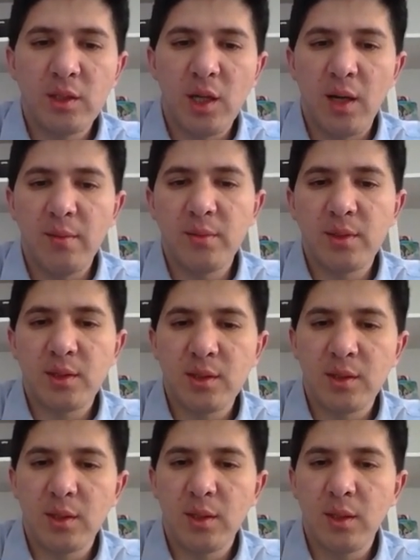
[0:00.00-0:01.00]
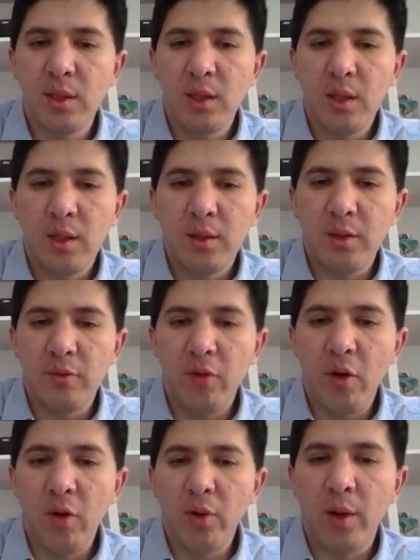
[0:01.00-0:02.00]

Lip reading: times the rho.